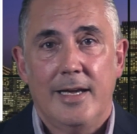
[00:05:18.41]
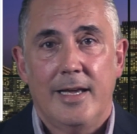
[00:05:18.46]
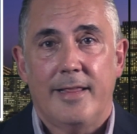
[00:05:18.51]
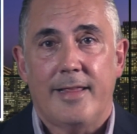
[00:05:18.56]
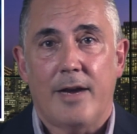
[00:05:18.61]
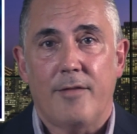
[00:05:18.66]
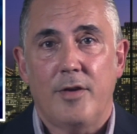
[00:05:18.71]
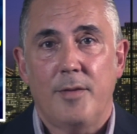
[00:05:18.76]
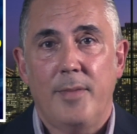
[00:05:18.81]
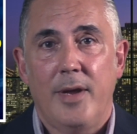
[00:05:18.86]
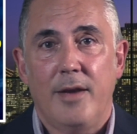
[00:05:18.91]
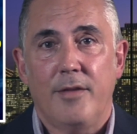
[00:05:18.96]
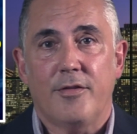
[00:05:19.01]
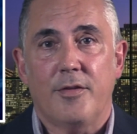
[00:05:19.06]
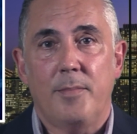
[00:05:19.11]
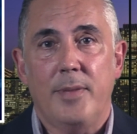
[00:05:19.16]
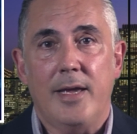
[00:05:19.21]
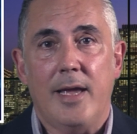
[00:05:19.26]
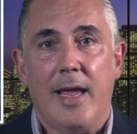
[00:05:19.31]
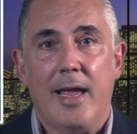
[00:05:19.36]
That remains to
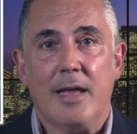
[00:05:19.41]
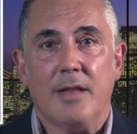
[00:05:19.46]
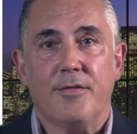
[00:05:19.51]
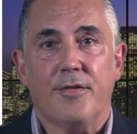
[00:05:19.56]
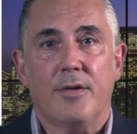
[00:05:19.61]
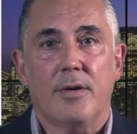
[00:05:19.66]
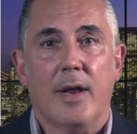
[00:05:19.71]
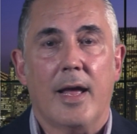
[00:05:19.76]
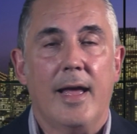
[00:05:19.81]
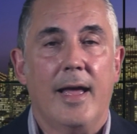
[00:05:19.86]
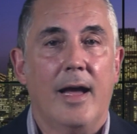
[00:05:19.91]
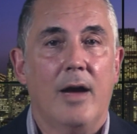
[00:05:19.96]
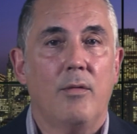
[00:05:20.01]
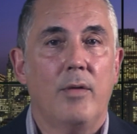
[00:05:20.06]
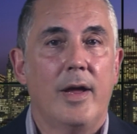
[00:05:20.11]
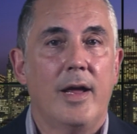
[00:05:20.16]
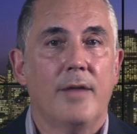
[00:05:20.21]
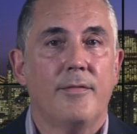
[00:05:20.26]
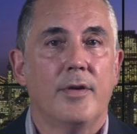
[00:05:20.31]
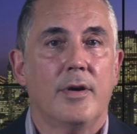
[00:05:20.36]
be answered.
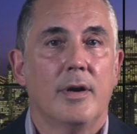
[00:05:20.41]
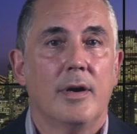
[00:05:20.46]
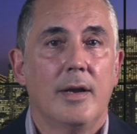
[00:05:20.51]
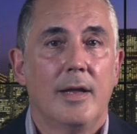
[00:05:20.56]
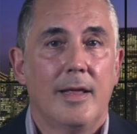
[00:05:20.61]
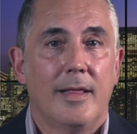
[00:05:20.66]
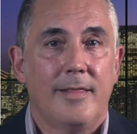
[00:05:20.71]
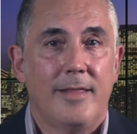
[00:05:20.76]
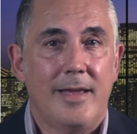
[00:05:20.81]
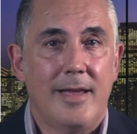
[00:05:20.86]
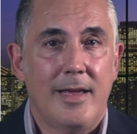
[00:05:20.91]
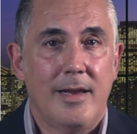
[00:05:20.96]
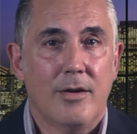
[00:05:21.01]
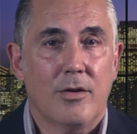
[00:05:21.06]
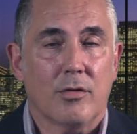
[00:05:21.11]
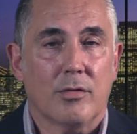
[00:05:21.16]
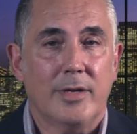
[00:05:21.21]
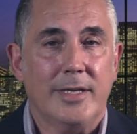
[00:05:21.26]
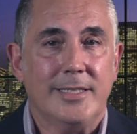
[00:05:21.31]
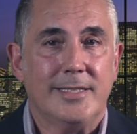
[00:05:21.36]
However, the
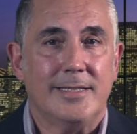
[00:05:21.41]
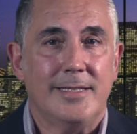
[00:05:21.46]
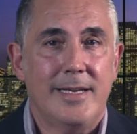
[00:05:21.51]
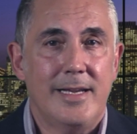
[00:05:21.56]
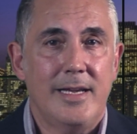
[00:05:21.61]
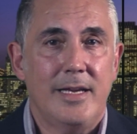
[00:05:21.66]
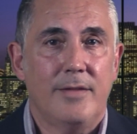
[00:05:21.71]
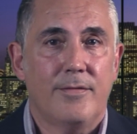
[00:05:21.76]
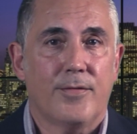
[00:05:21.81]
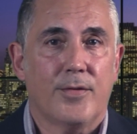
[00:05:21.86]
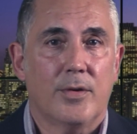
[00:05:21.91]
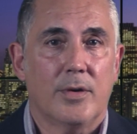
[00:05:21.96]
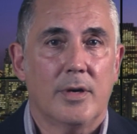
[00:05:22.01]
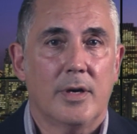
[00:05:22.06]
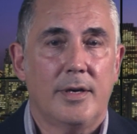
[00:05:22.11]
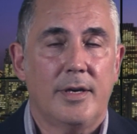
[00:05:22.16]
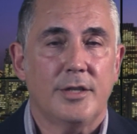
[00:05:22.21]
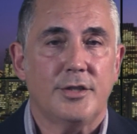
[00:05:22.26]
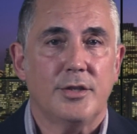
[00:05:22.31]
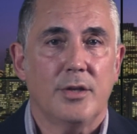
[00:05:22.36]
increased need for
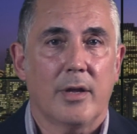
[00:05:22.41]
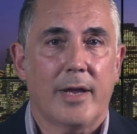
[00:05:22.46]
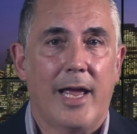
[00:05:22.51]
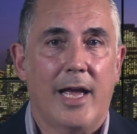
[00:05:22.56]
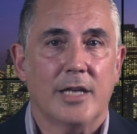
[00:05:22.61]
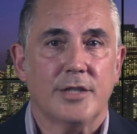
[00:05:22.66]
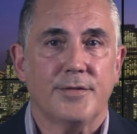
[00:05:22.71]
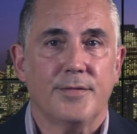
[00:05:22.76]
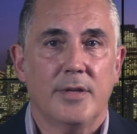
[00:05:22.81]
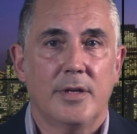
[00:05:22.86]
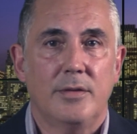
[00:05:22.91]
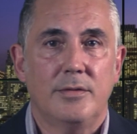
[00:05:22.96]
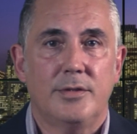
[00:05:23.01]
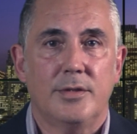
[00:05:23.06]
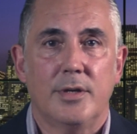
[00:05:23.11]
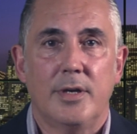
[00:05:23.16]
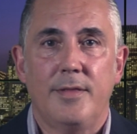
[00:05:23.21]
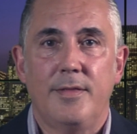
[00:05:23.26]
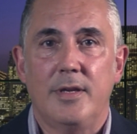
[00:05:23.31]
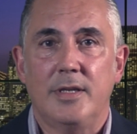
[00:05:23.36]
additional cash flow
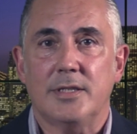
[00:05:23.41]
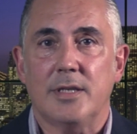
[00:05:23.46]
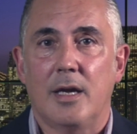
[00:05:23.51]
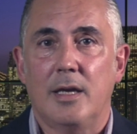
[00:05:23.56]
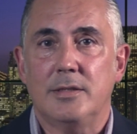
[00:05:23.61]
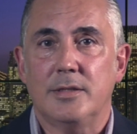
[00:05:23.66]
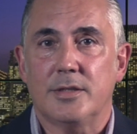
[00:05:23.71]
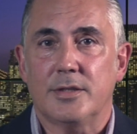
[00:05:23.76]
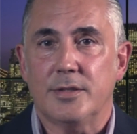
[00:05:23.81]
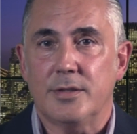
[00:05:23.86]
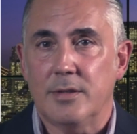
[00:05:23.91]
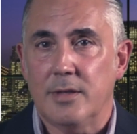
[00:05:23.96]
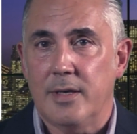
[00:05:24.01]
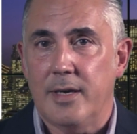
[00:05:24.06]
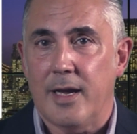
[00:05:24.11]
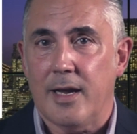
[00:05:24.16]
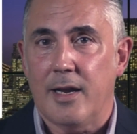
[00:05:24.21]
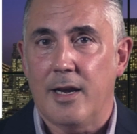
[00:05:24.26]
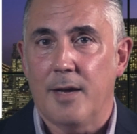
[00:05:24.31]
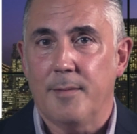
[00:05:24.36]
during these uncertain
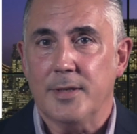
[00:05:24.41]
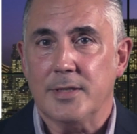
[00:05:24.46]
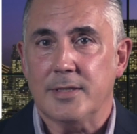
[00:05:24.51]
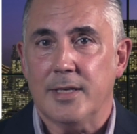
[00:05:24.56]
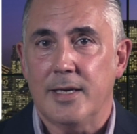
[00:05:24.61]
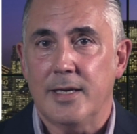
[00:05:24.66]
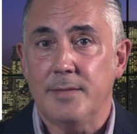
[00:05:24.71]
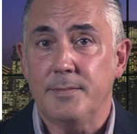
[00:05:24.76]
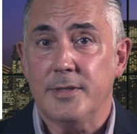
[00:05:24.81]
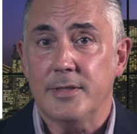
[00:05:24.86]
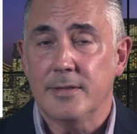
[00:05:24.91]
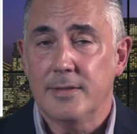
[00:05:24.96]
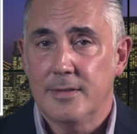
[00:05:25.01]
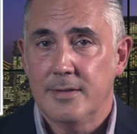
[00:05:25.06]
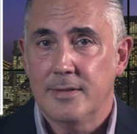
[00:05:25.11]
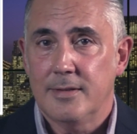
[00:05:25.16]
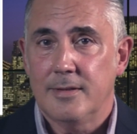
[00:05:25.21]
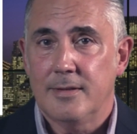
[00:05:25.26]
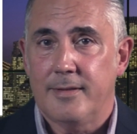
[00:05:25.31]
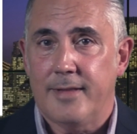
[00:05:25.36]
economic times,
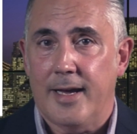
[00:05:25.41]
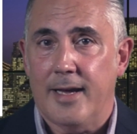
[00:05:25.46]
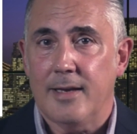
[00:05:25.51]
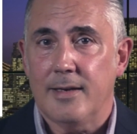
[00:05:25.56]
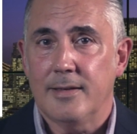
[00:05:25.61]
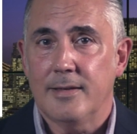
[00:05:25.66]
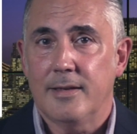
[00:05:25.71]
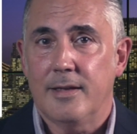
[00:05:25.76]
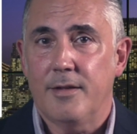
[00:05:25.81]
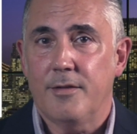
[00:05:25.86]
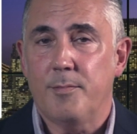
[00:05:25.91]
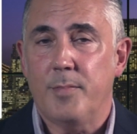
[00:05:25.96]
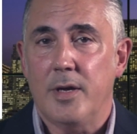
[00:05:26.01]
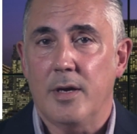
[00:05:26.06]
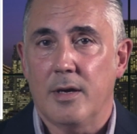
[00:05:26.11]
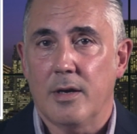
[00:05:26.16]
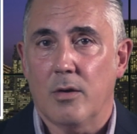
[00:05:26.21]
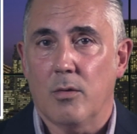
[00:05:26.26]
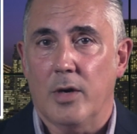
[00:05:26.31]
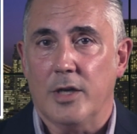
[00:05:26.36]
that is
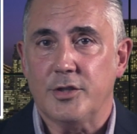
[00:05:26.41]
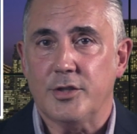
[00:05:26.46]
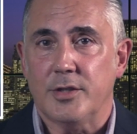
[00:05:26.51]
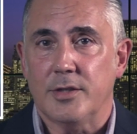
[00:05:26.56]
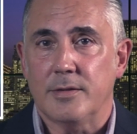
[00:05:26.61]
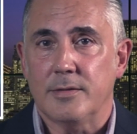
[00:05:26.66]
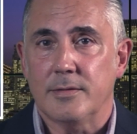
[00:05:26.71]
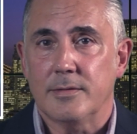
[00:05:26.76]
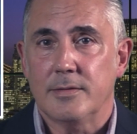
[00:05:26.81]
beyond question.